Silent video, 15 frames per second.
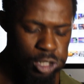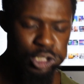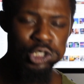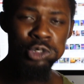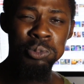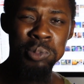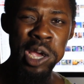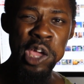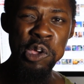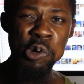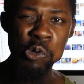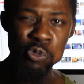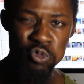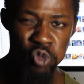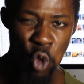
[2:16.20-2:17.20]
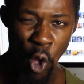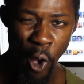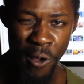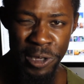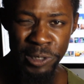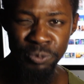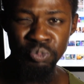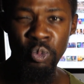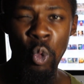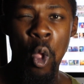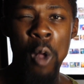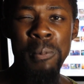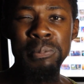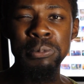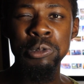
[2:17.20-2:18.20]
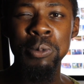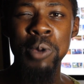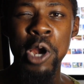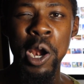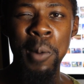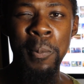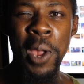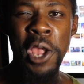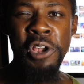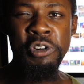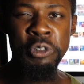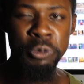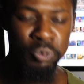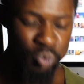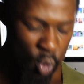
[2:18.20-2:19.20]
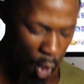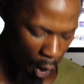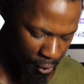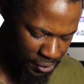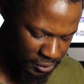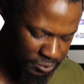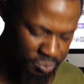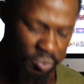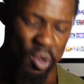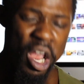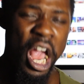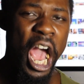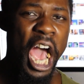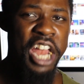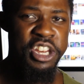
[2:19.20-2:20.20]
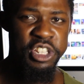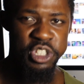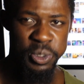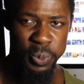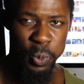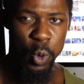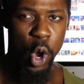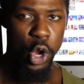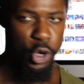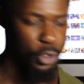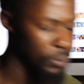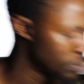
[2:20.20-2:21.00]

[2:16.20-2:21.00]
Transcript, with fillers: It's a bagel. Blueberry bagel. I need some water.